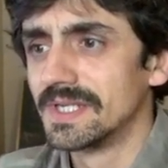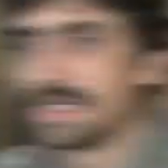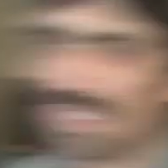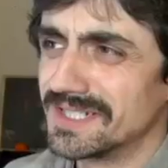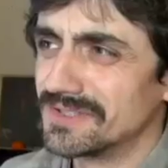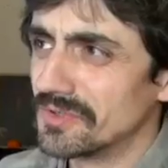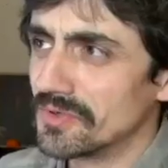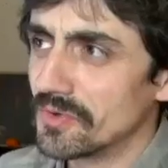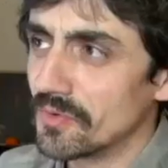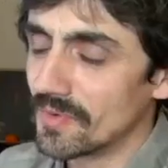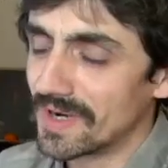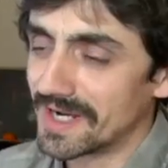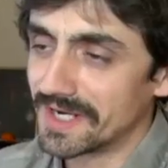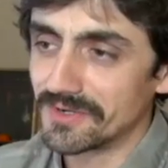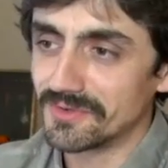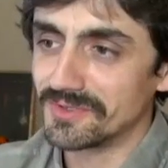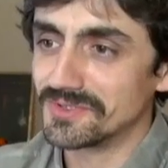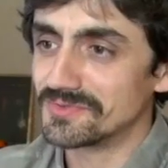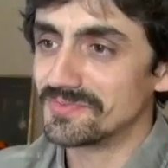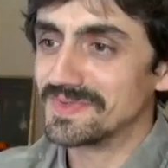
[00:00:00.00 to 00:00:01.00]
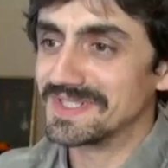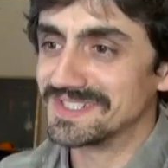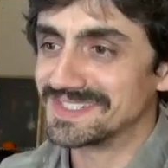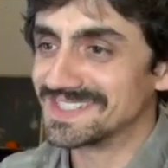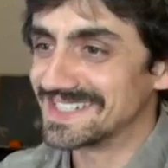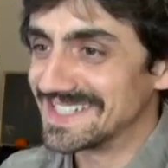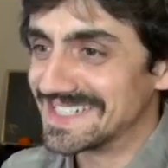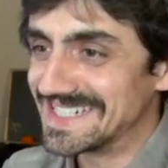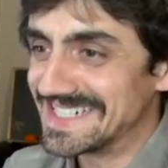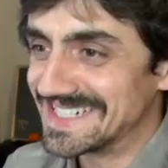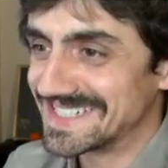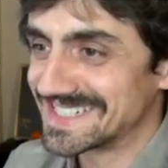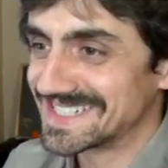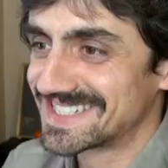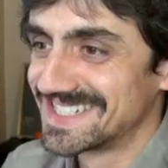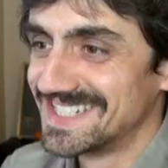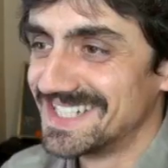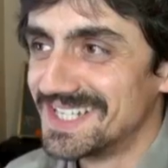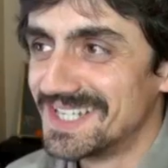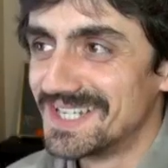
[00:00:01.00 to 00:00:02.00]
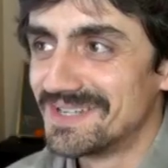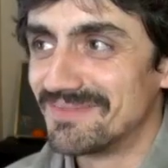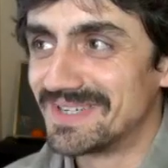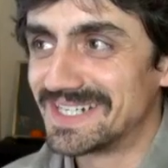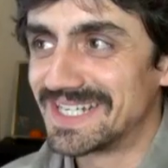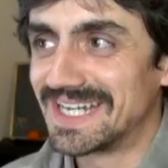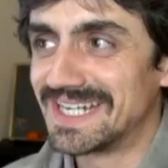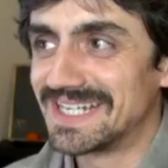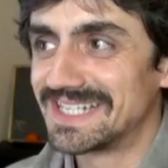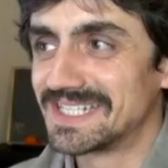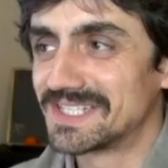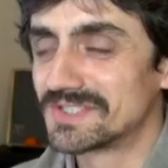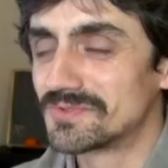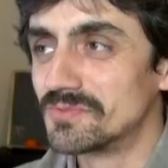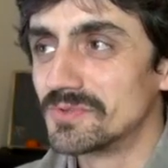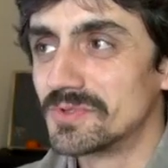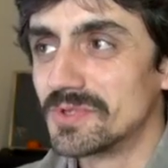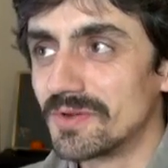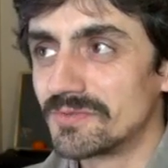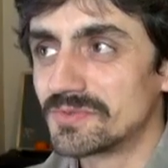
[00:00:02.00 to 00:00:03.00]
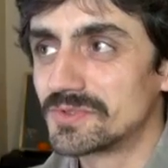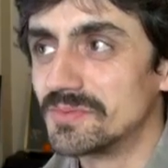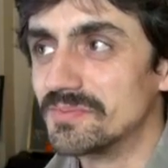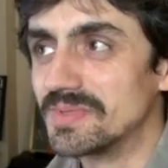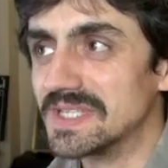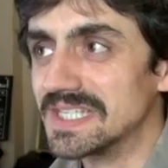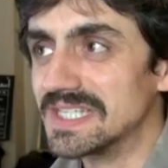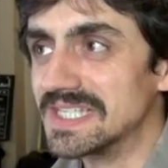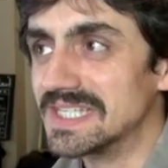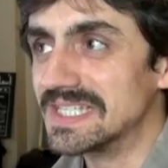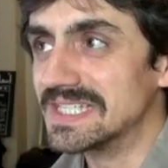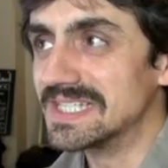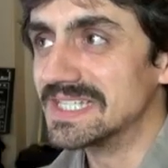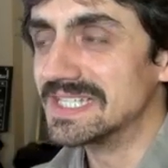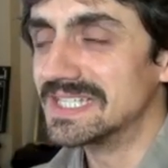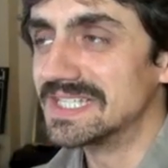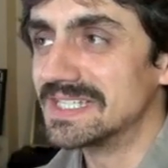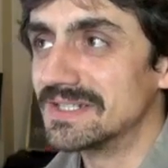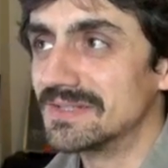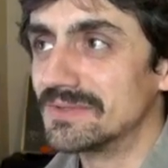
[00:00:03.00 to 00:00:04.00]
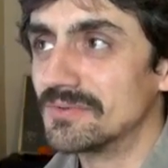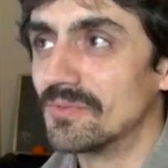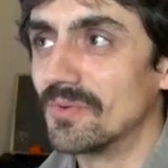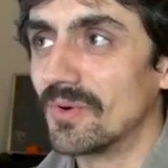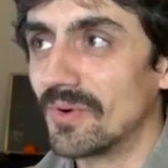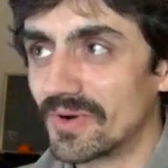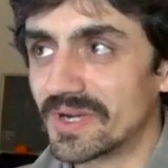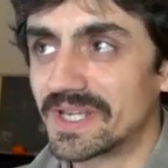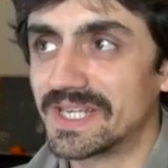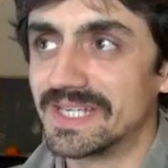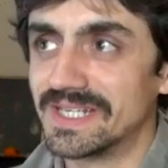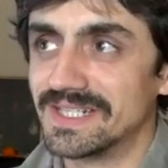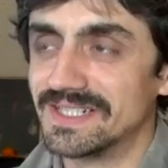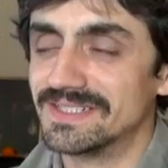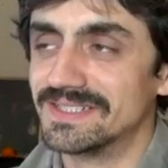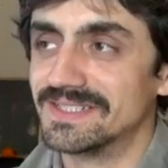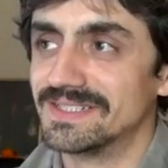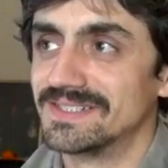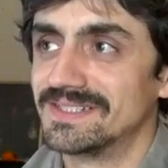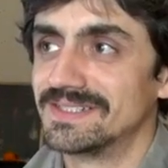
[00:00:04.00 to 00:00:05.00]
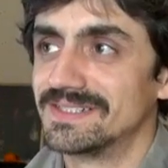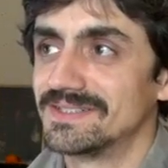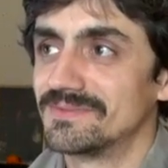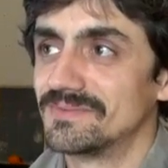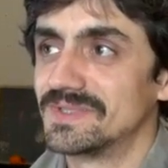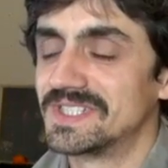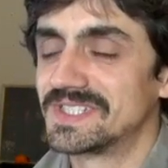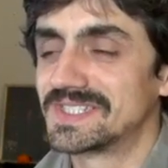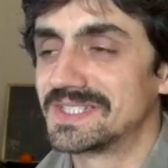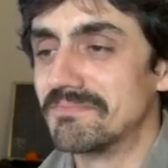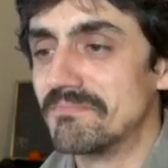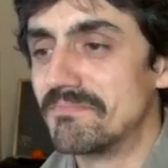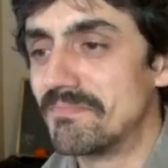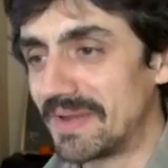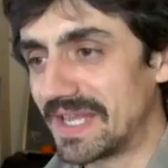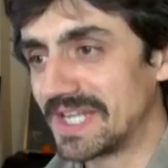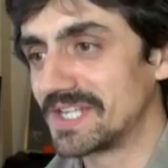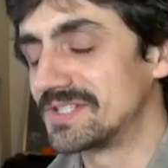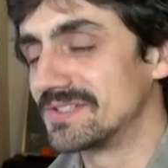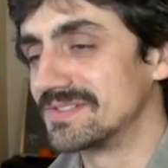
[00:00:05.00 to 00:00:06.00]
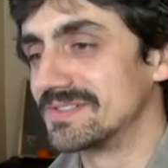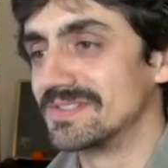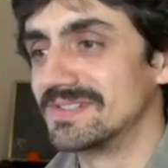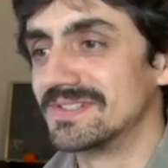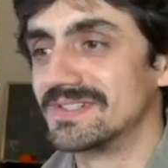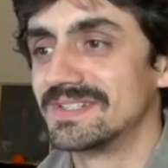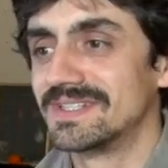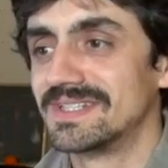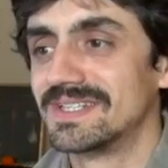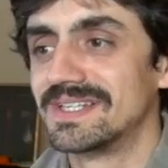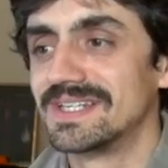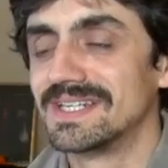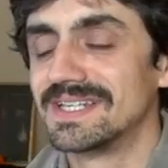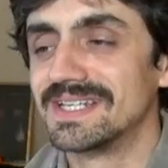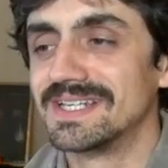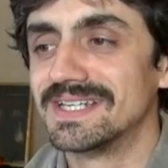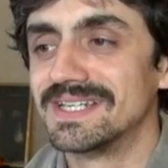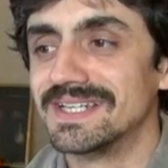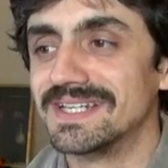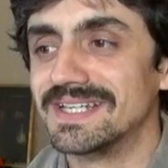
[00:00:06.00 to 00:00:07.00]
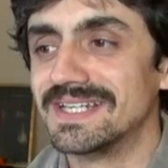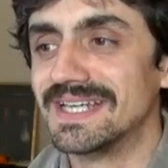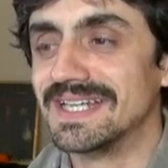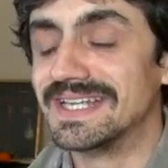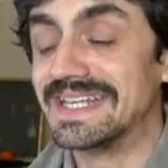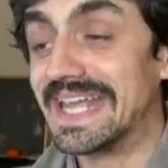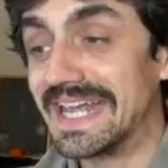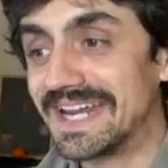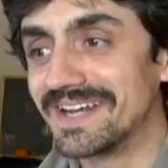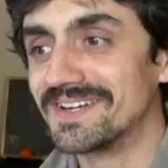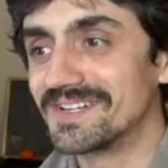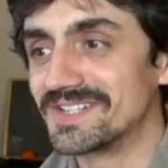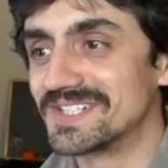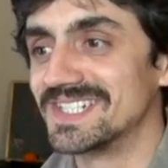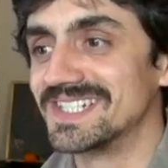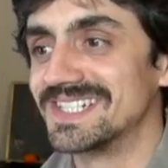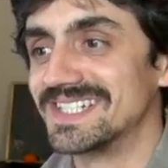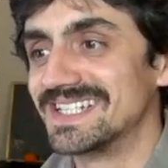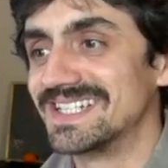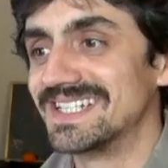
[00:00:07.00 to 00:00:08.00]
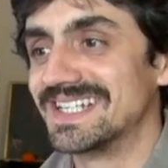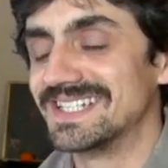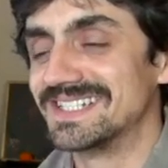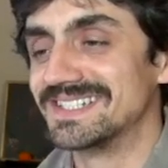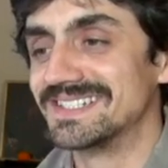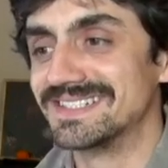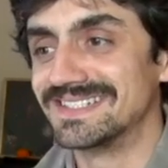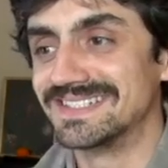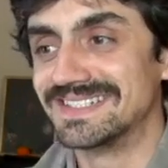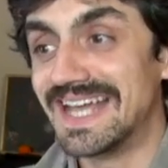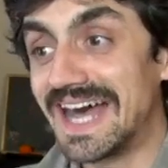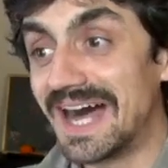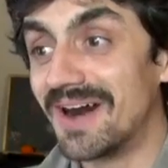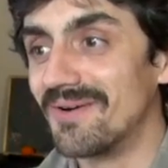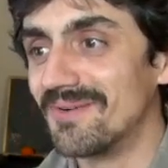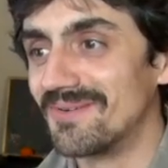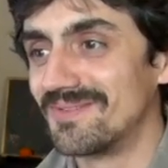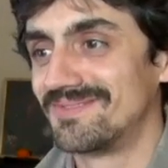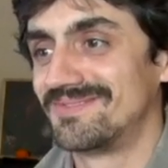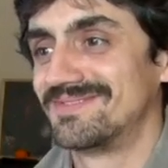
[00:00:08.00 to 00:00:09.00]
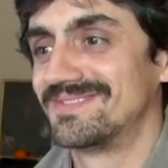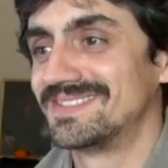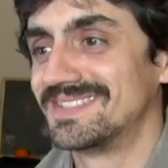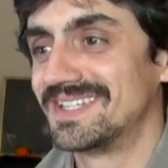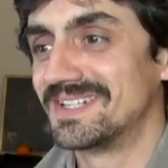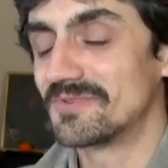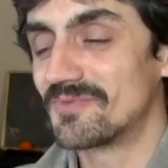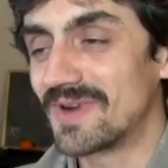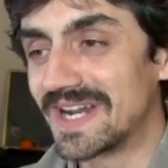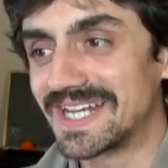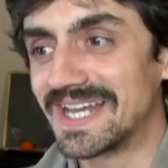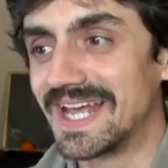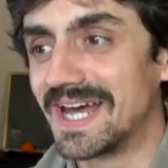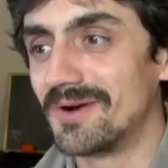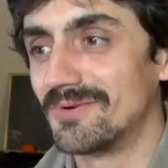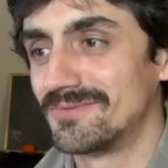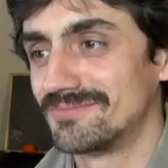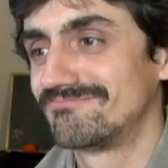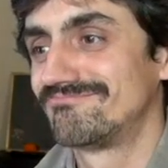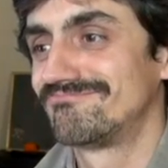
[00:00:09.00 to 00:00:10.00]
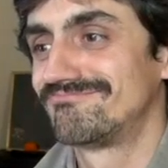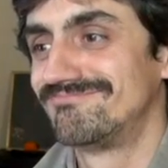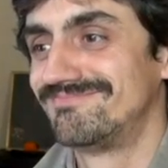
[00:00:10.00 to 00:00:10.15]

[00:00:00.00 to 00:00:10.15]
I don't know where I'm going to be in 10 years, but I just would love to be working with the same passion and energy than right now.